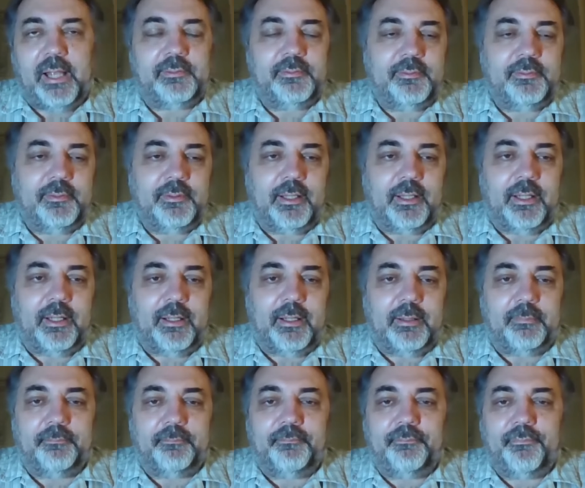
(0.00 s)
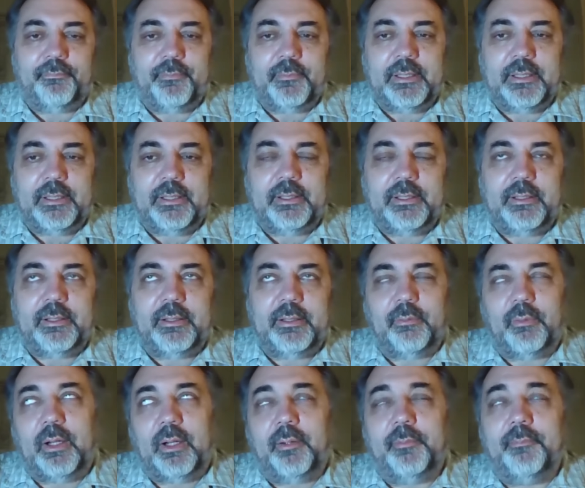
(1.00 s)
price, right?
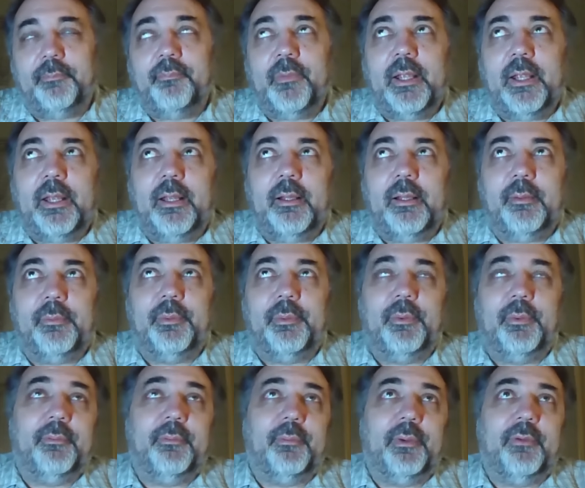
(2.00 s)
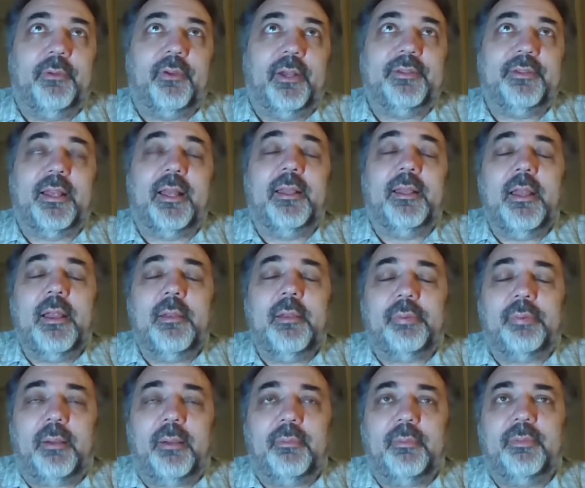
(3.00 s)
It's one thing to declare 2024 the year
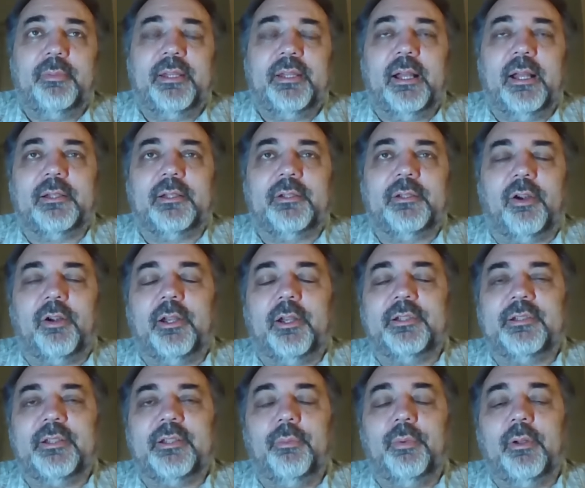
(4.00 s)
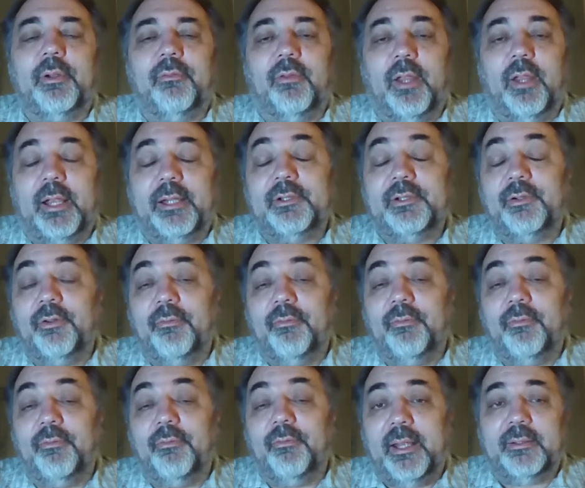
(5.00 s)
of execution. Let's see if they can
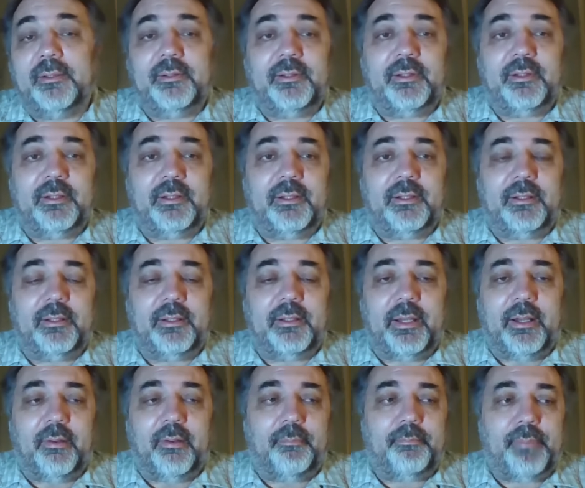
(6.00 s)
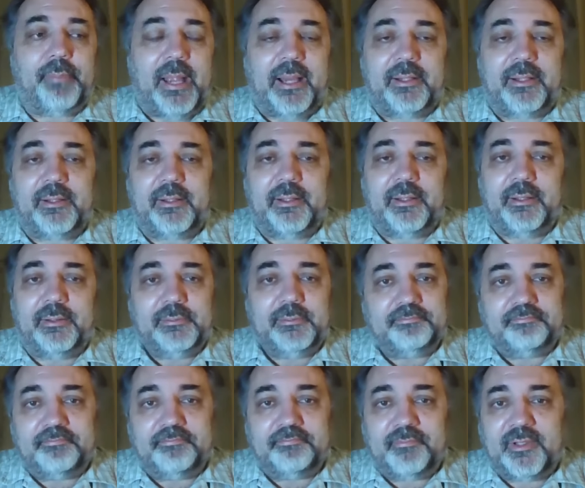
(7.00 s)
actually do it, said Sam
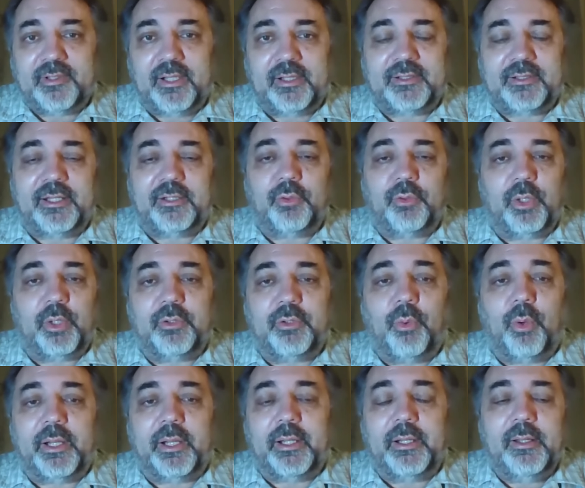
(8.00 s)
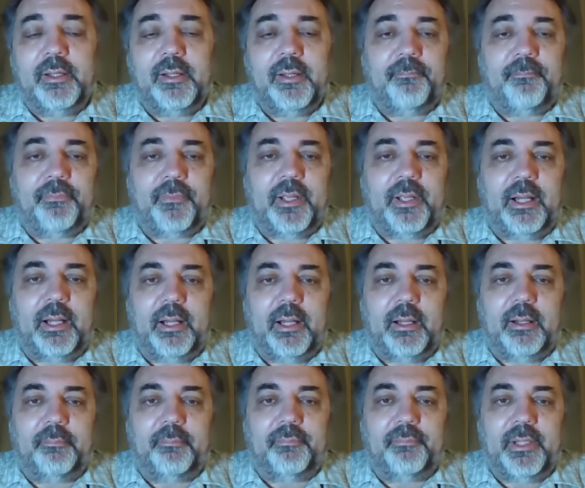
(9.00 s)
Abuelsamid, Principal Analyst for
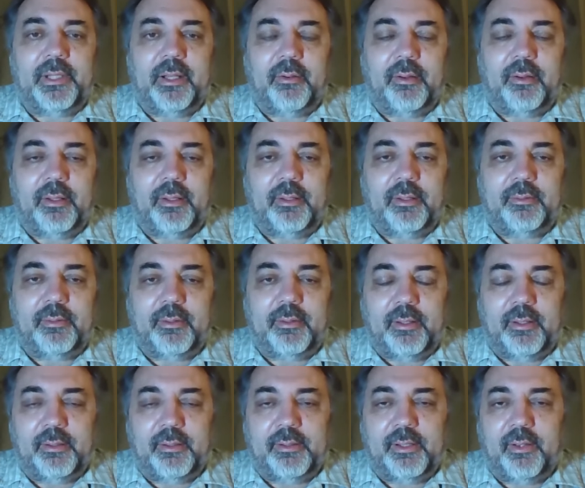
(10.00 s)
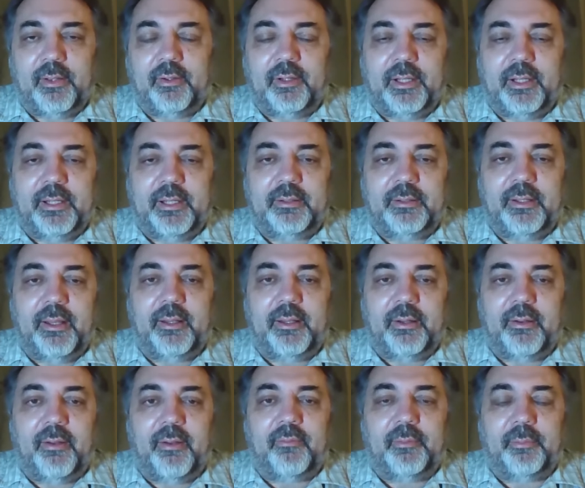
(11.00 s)
Transportation and Mobility at
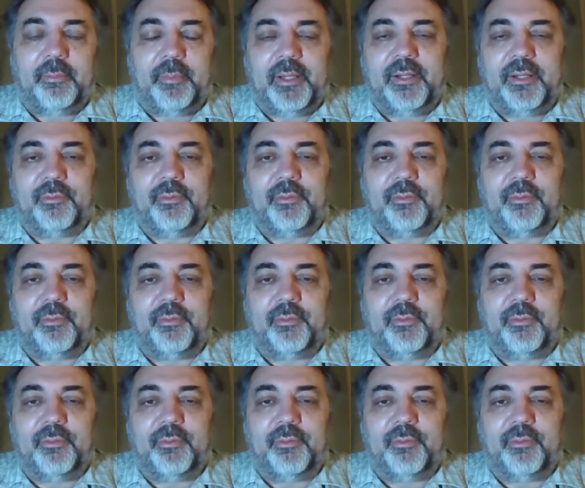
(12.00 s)
Guidehouse